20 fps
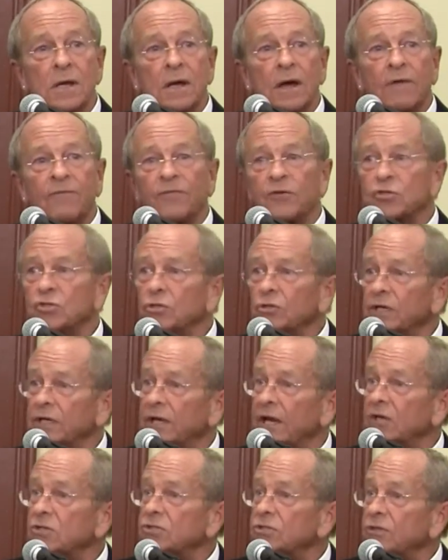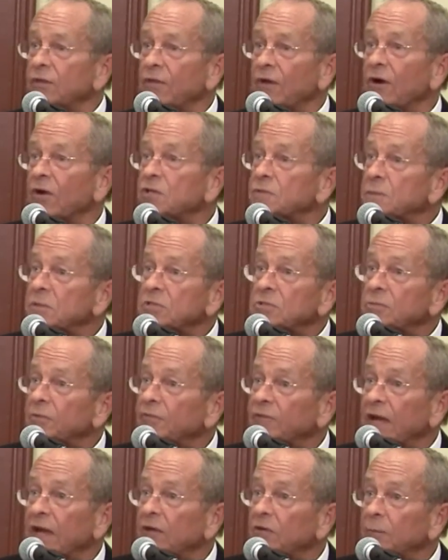official connection to the Archbishop
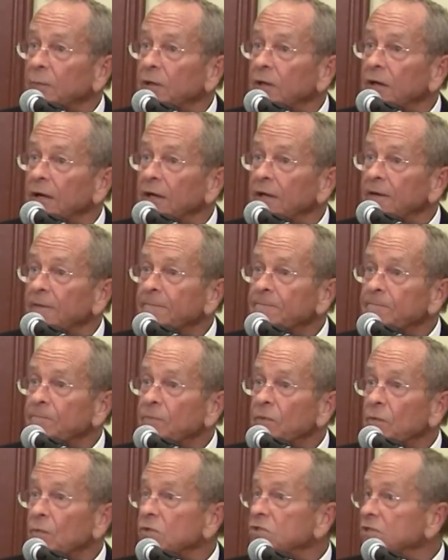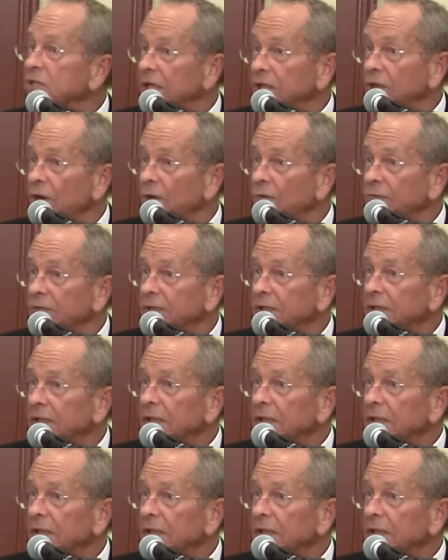of Canterbury, which they don't.